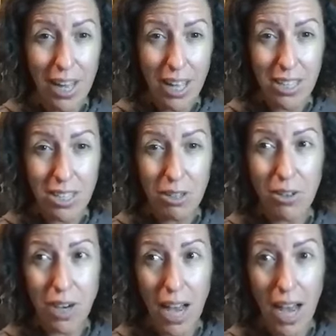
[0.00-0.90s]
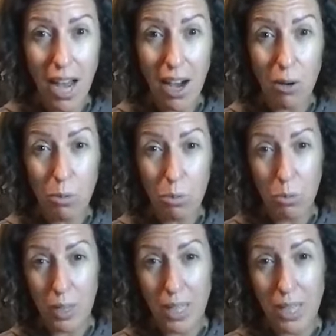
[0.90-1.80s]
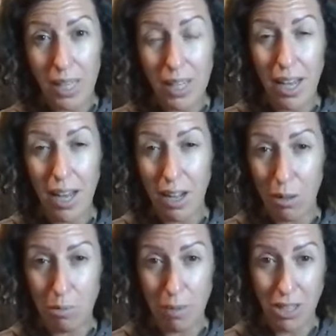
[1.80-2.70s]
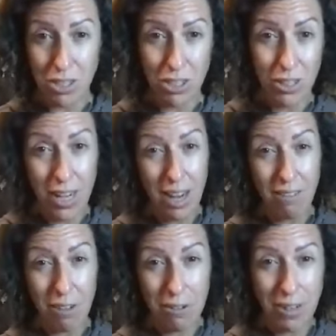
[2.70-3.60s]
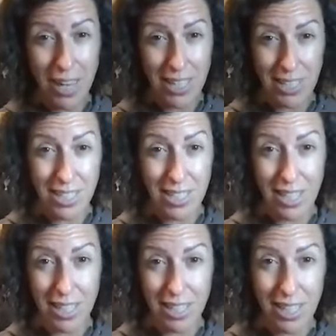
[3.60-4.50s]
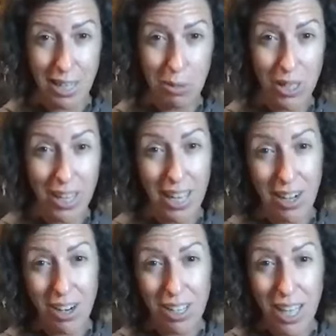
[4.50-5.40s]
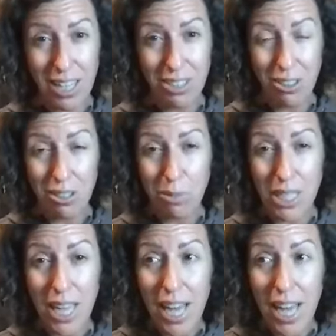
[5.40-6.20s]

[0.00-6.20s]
And so how we help make sure that everyone has a seat at the table in our classrooms